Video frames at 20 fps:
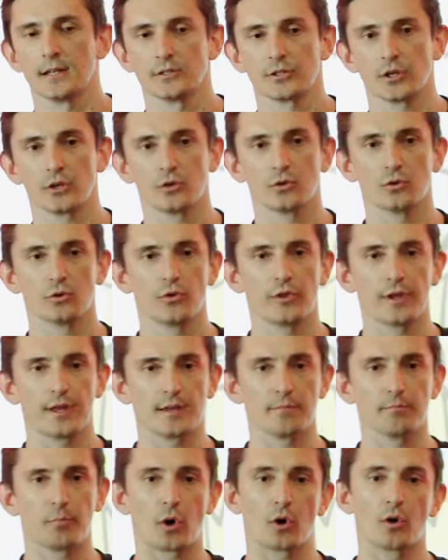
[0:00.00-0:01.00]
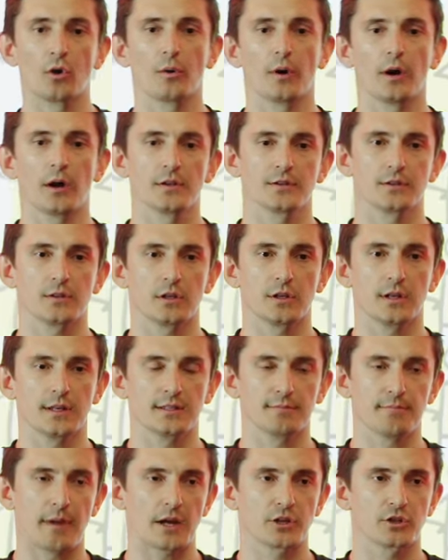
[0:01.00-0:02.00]
So you're the borrower, so you
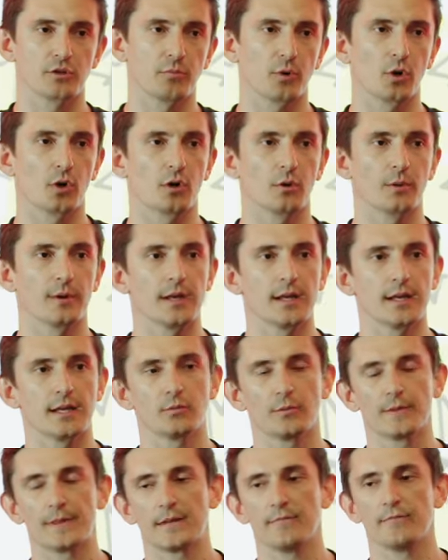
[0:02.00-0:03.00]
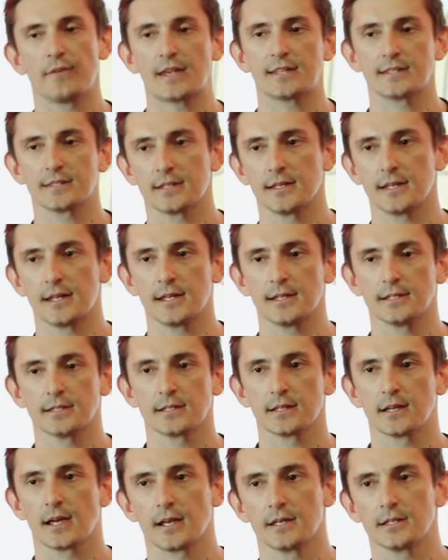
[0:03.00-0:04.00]
need to match the borrower need with the investor need
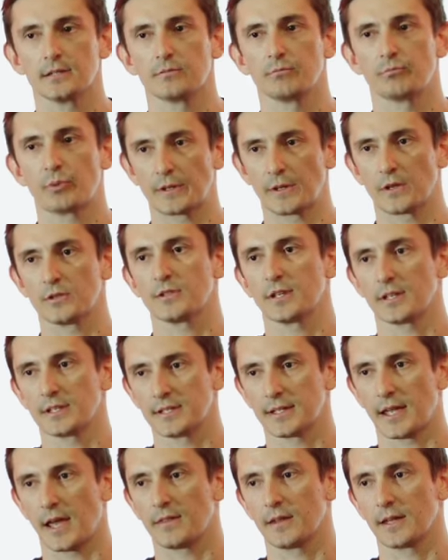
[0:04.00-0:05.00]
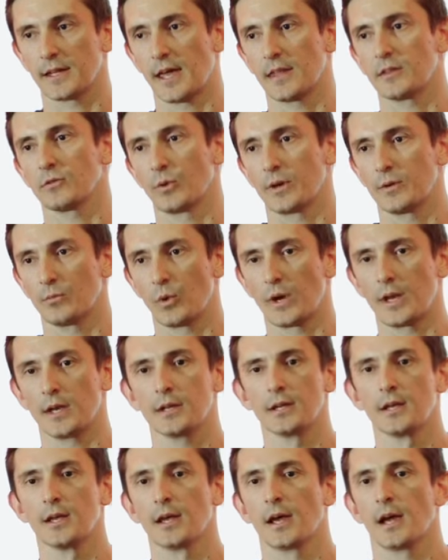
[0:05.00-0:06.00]
and bring those things together, get the
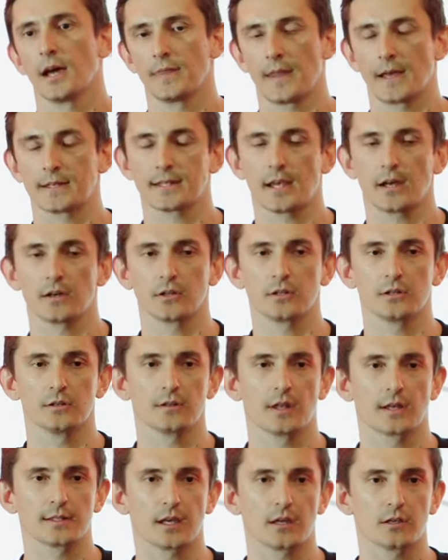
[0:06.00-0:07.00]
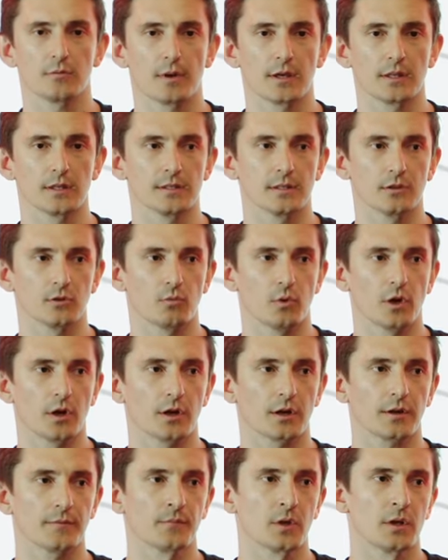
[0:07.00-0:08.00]
win-win, and that's how you make the deal
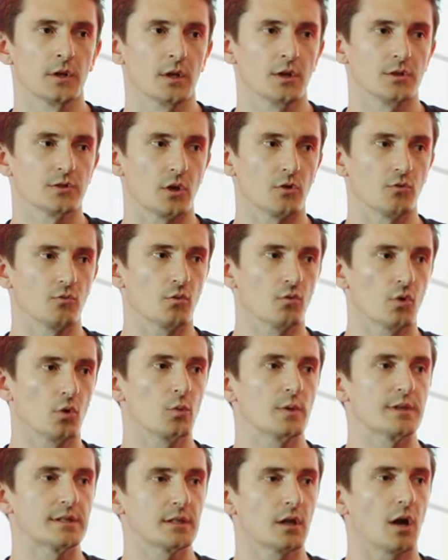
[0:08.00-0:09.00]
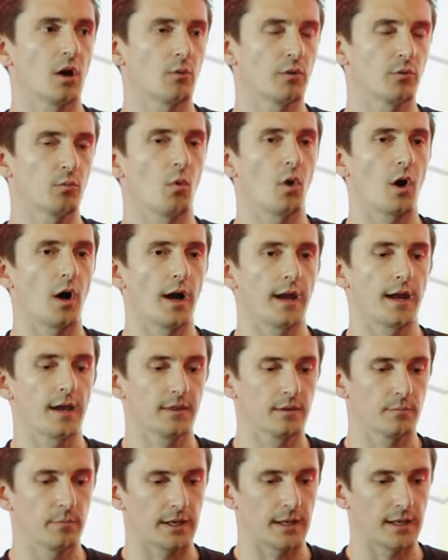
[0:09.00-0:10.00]
work. So always start with why
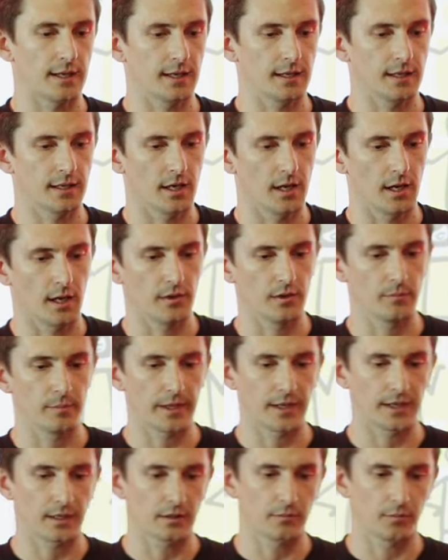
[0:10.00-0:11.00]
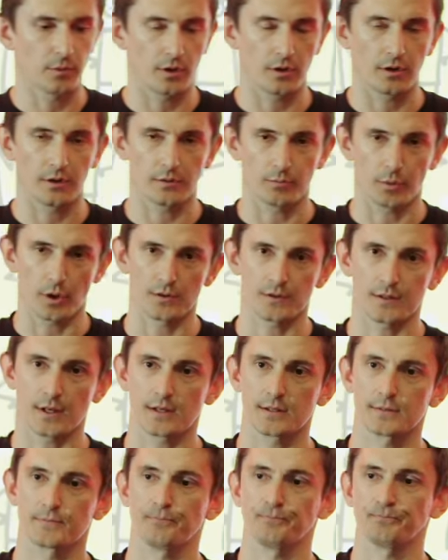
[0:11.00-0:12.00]
at the beginning, the
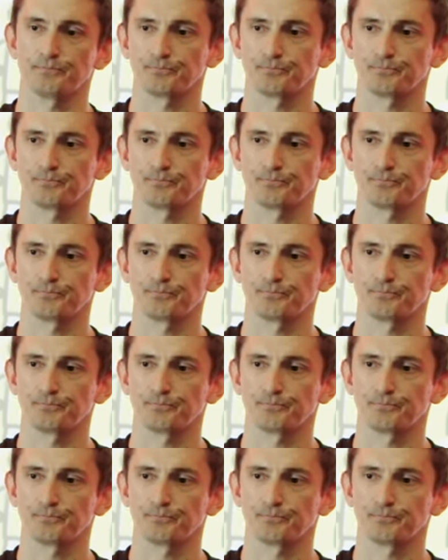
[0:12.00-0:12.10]
process.